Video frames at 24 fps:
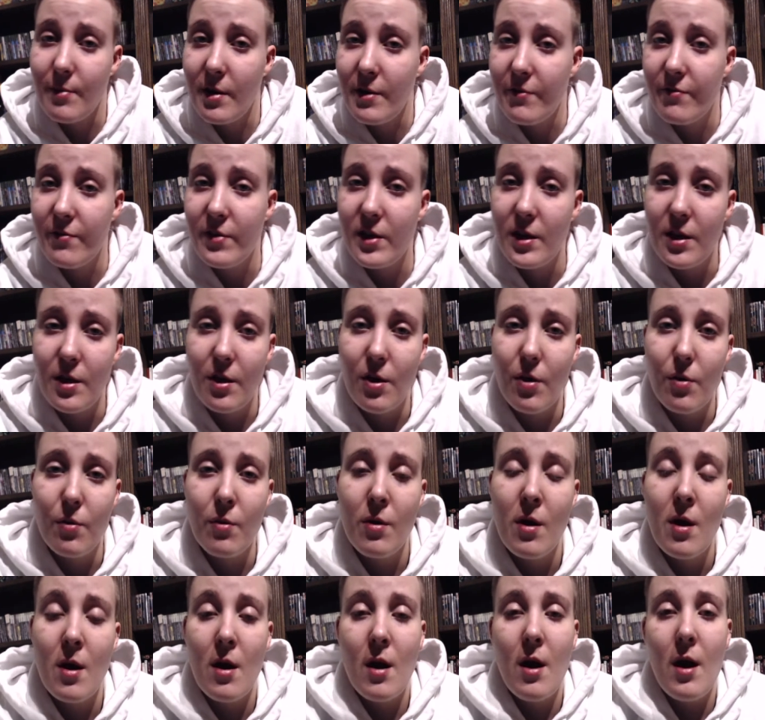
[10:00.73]
my video.
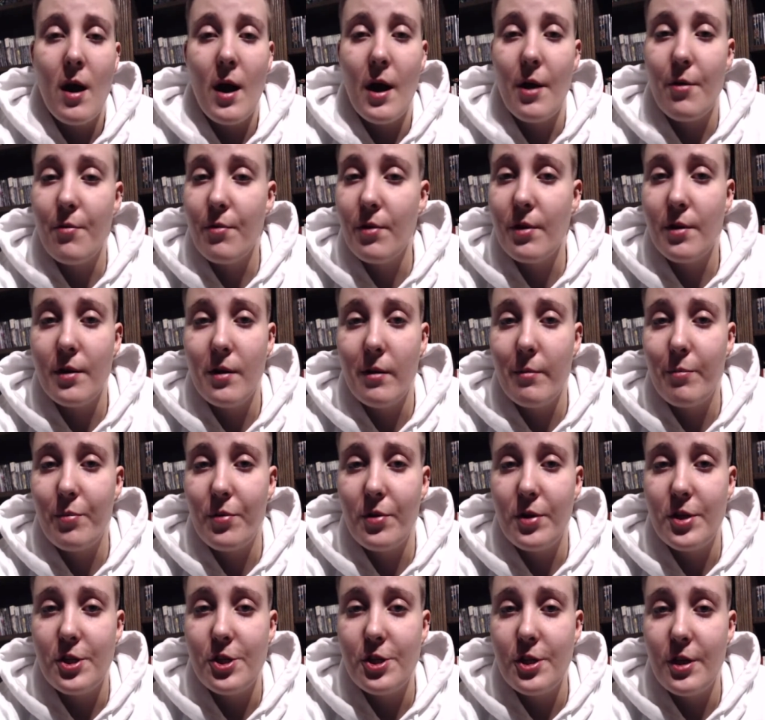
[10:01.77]
I really
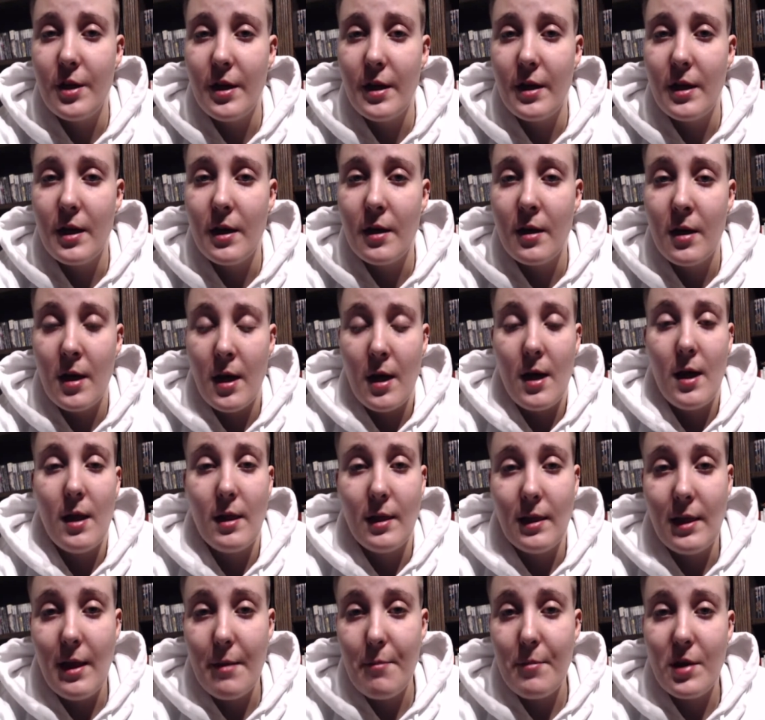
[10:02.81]
appreciate it.
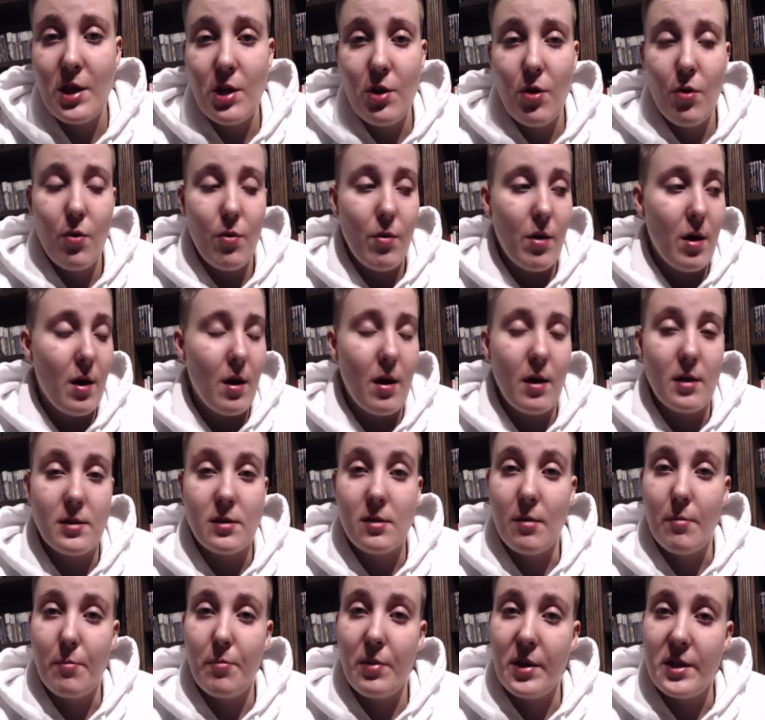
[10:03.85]
Let me know
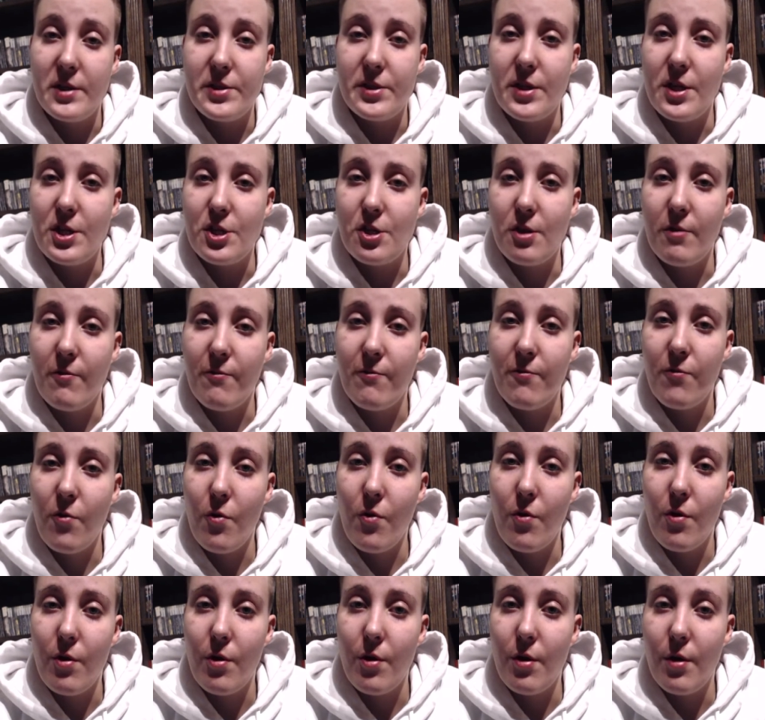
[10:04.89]
some PlayStation
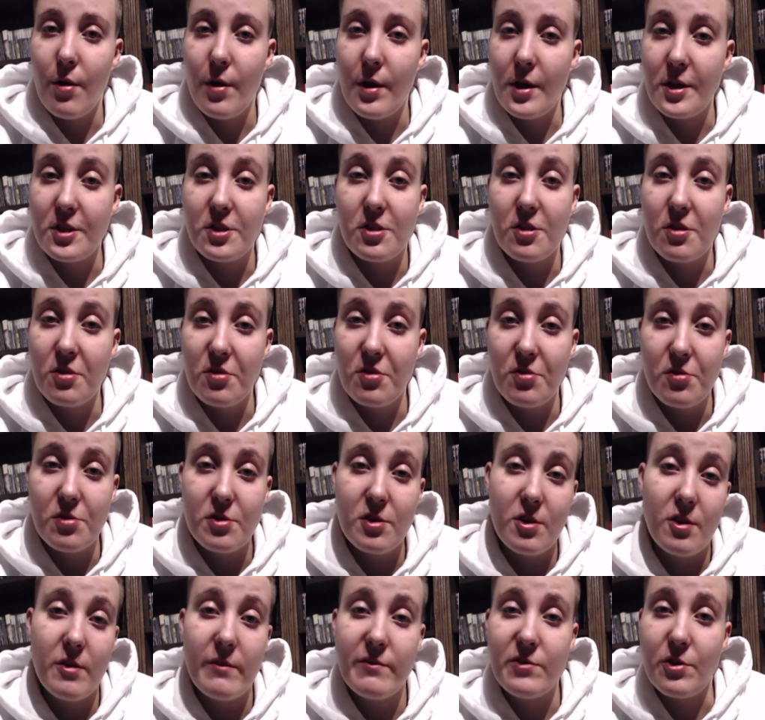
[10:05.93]
4
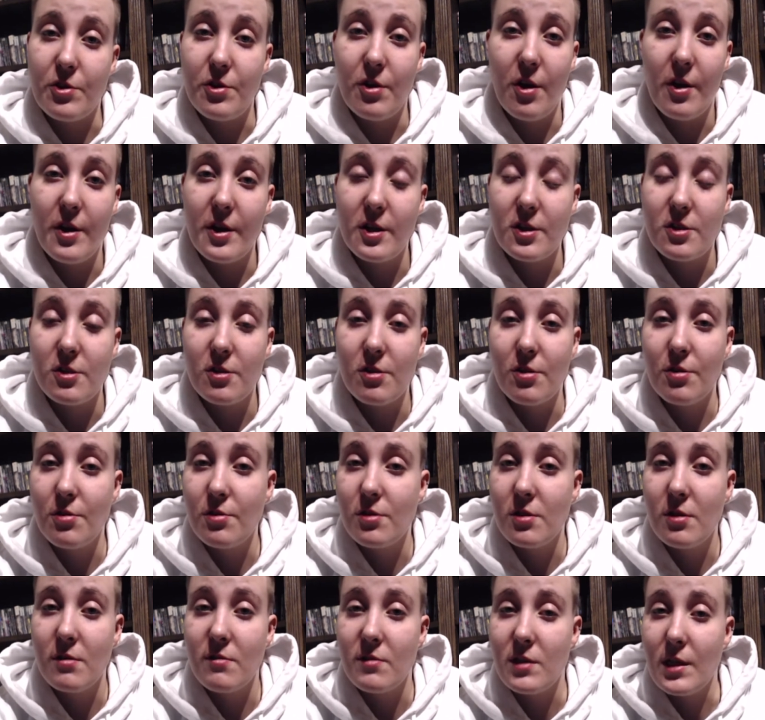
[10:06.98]
exclusives or not
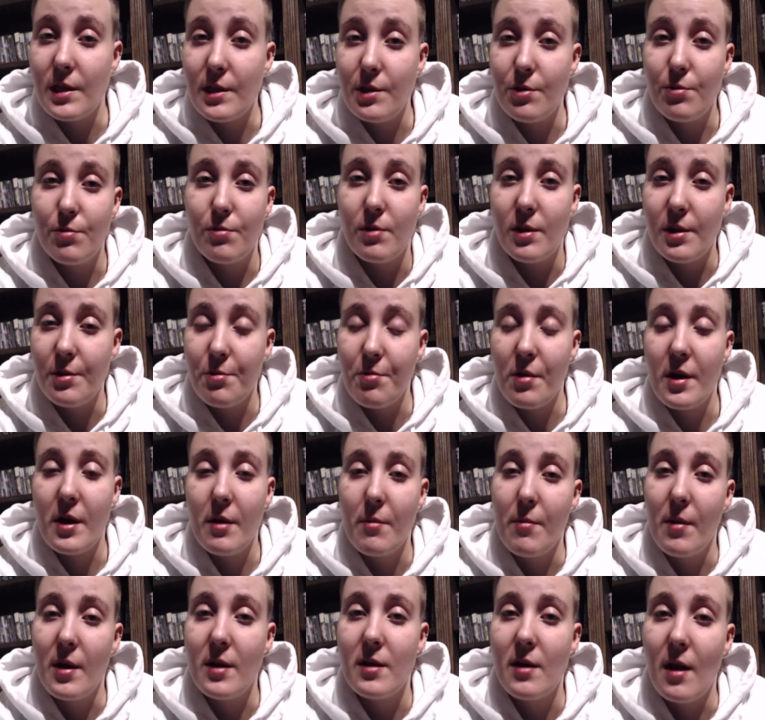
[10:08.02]
exclusives that you really
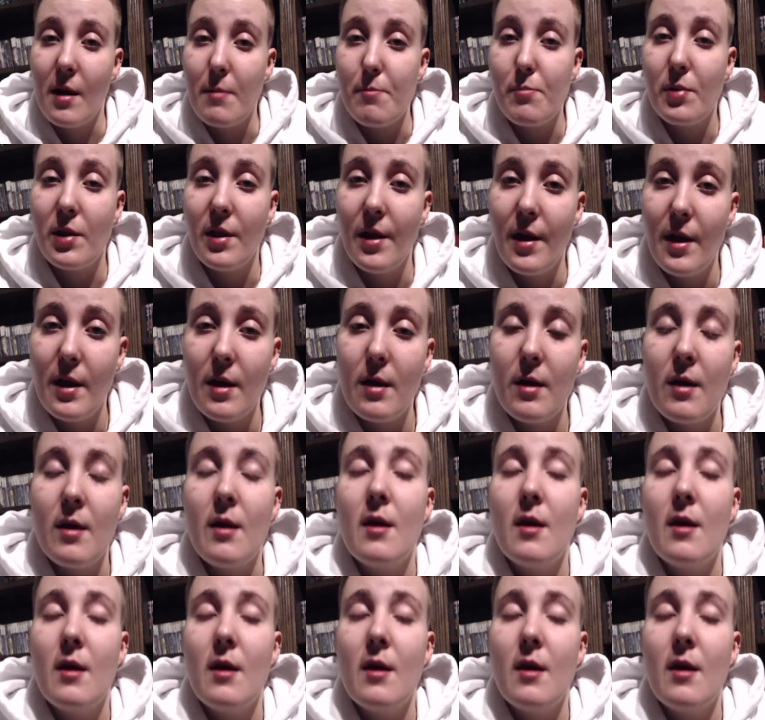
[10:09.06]
recommend I play,